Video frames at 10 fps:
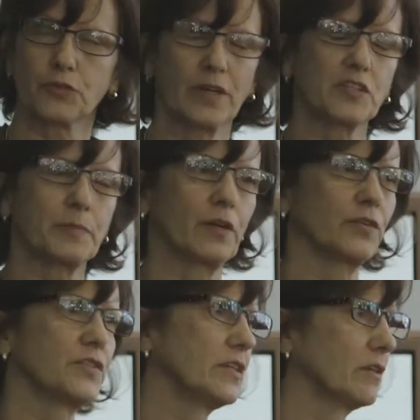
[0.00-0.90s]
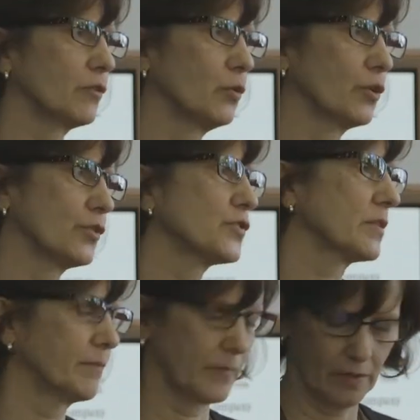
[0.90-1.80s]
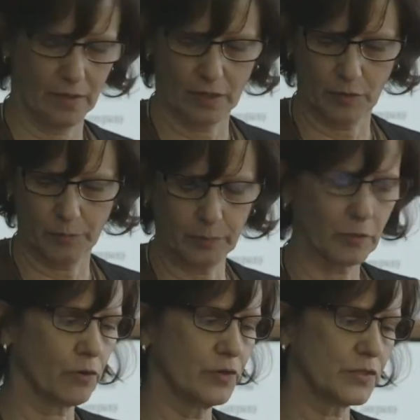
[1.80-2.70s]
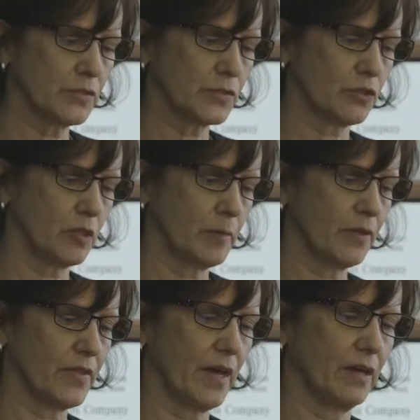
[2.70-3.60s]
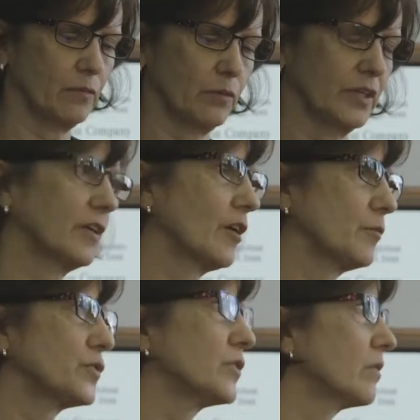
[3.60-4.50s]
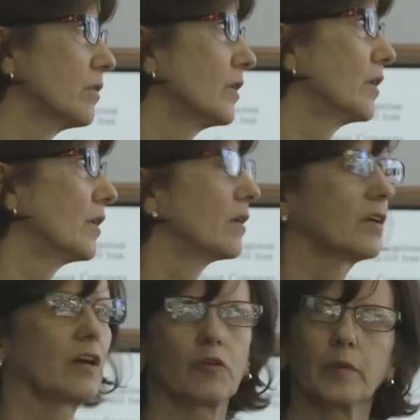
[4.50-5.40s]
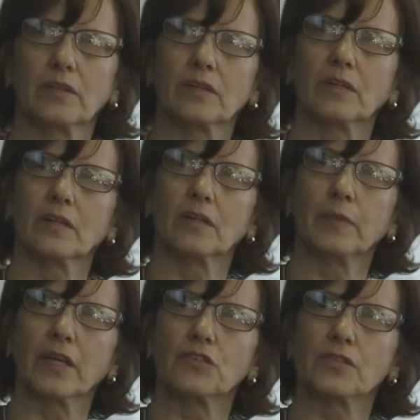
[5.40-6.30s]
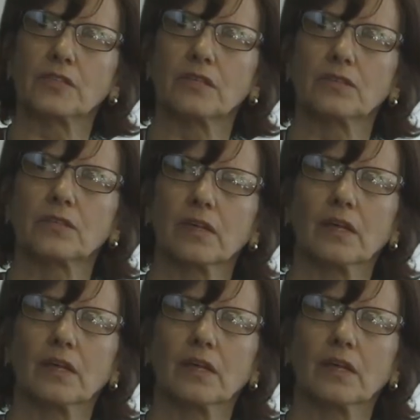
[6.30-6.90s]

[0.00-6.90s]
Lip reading: Transparency, of course. People are always concerned about that when it comes to government agencies.